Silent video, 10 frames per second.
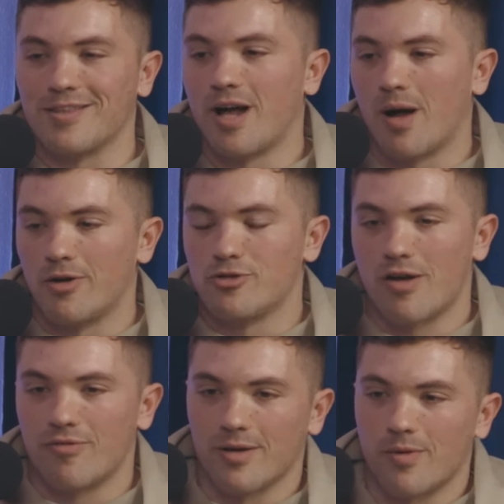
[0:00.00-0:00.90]
the guy I went
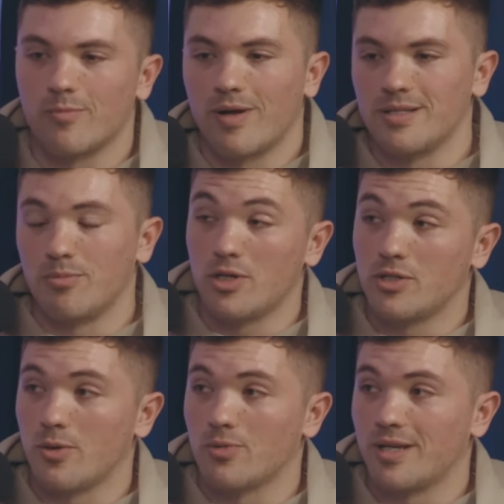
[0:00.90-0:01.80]
traveling with, went to
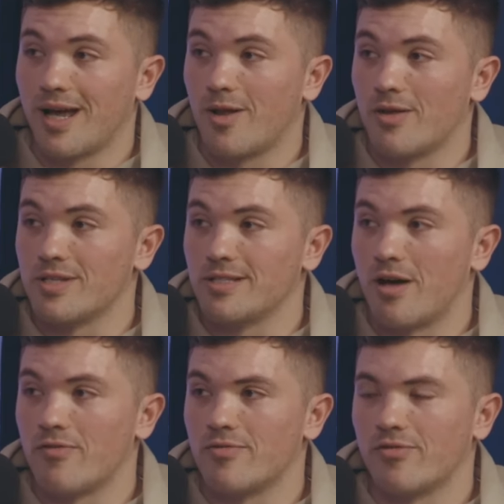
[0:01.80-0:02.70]
Bristol to get a lot of his
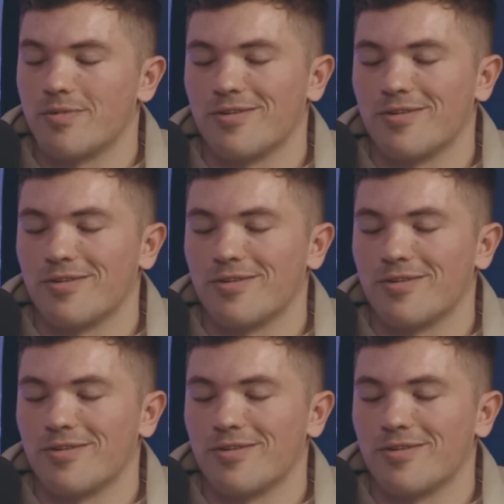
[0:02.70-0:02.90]
stuff in.